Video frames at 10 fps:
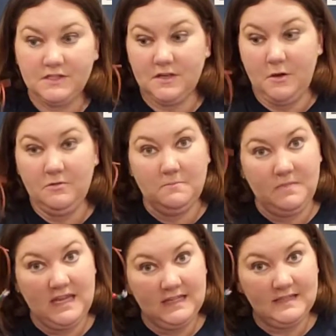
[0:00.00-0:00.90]
So the
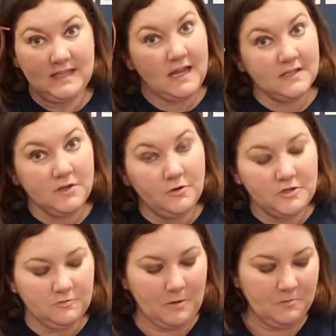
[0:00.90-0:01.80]
beads, like I
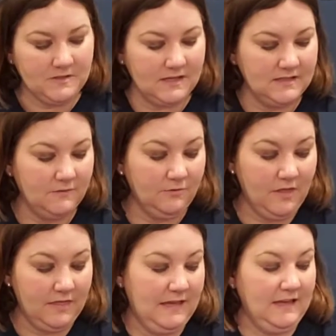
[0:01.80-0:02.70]
told you, represent
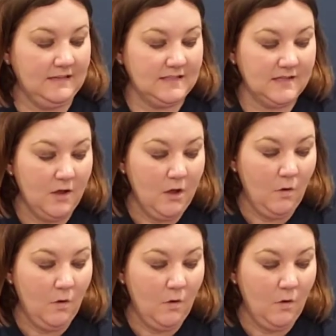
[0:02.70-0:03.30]
different things.